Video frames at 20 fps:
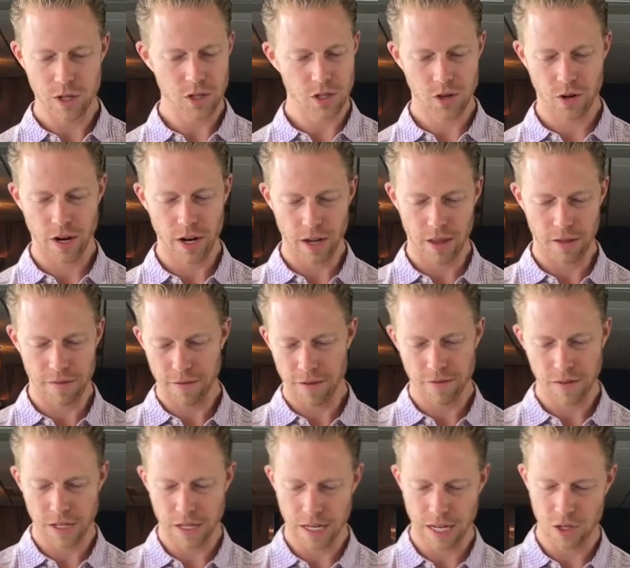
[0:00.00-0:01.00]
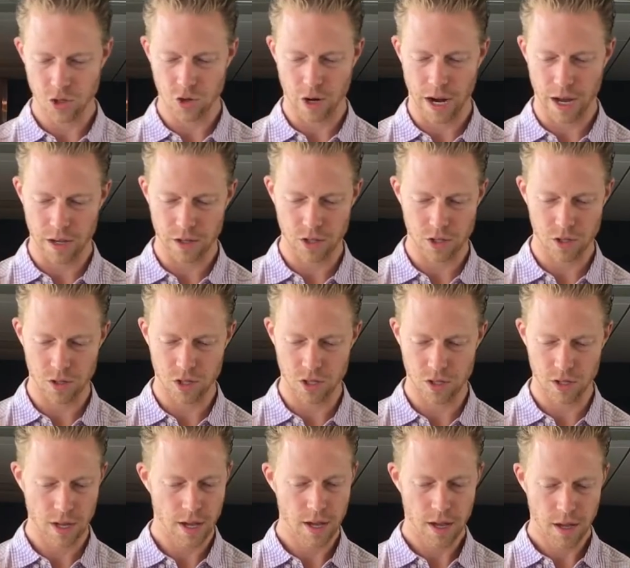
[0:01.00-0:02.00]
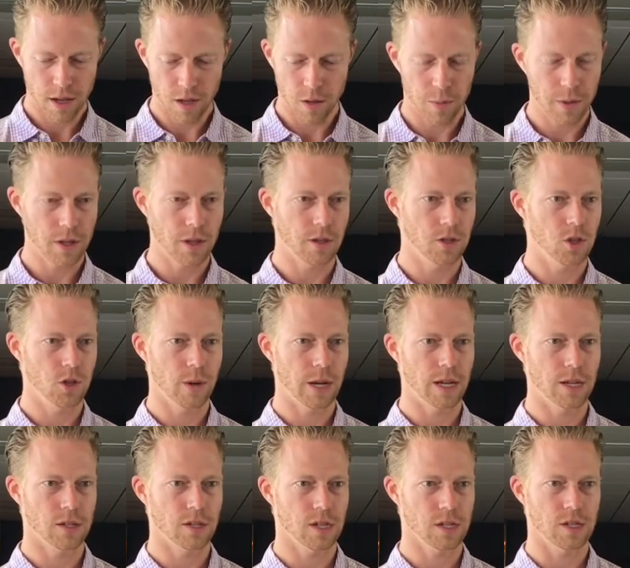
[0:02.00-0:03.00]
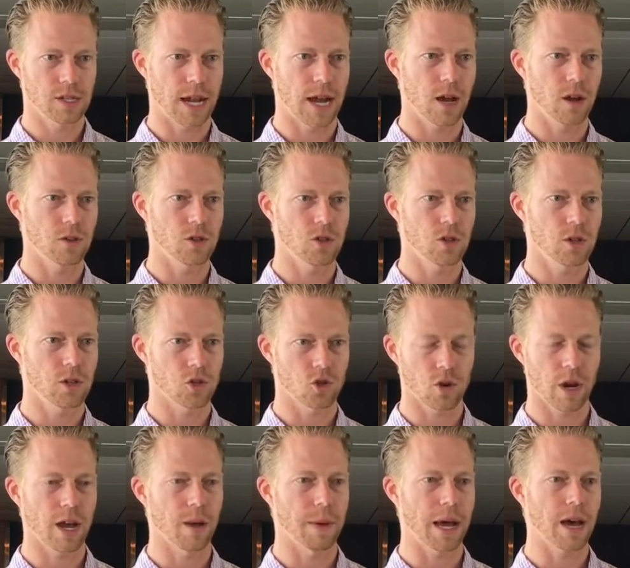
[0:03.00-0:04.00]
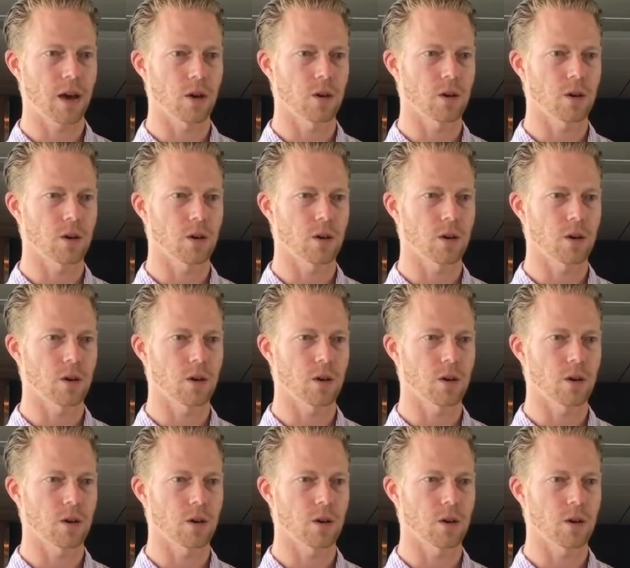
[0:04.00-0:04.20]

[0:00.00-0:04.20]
So we just created the 15-day trial, so you put the $286 down so you can try them